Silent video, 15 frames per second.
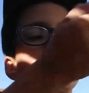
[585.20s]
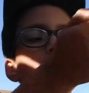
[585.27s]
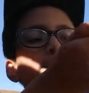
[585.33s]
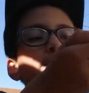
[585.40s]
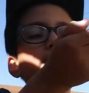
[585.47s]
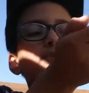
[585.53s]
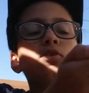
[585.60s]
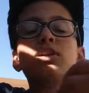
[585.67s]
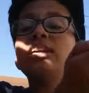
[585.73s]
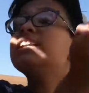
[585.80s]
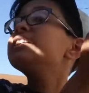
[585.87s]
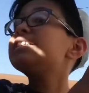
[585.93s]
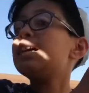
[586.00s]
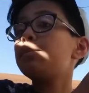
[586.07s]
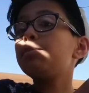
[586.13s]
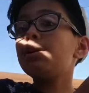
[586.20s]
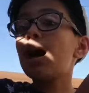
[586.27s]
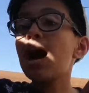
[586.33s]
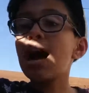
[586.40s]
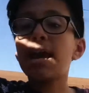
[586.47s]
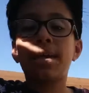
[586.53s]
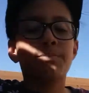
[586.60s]
type of
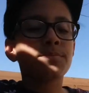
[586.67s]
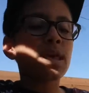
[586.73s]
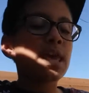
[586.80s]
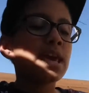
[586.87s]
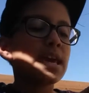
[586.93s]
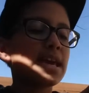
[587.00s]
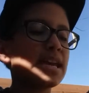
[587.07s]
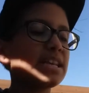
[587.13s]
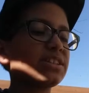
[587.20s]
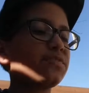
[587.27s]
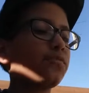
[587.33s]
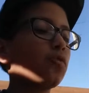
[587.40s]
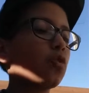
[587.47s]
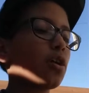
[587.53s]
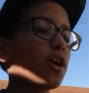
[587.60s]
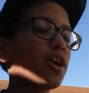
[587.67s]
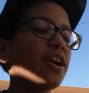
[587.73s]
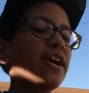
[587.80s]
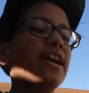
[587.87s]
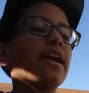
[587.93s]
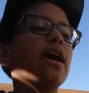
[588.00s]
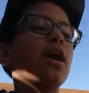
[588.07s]
eye is for
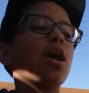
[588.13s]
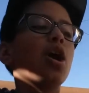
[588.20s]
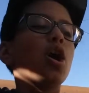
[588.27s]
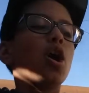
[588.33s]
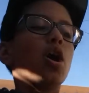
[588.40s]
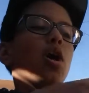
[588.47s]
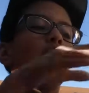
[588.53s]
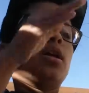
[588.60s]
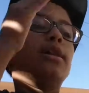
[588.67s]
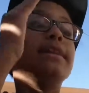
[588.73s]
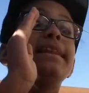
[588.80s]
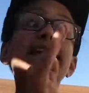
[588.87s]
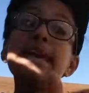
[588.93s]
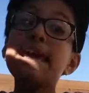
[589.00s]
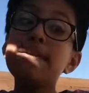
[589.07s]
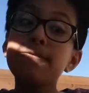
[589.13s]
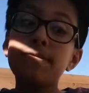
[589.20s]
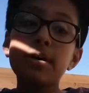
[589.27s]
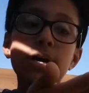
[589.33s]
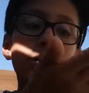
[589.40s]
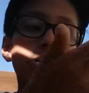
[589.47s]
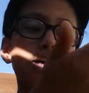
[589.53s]
a
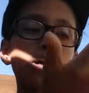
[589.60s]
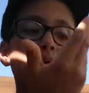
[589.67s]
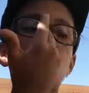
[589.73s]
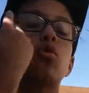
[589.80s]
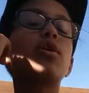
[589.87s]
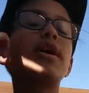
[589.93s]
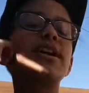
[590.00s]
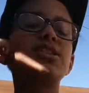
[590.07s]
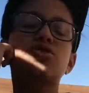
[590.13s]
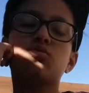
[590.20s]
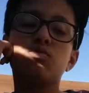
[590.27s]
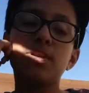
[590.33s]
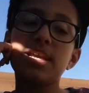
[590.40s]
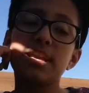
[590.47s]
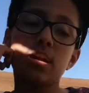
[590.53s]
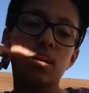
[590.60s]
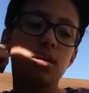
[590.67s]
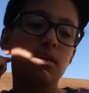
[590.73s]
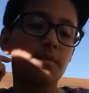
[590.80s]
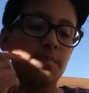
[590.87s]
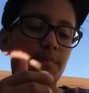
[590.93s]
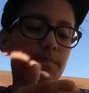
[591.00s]
leaf or a tree,
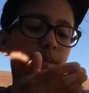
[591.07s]
a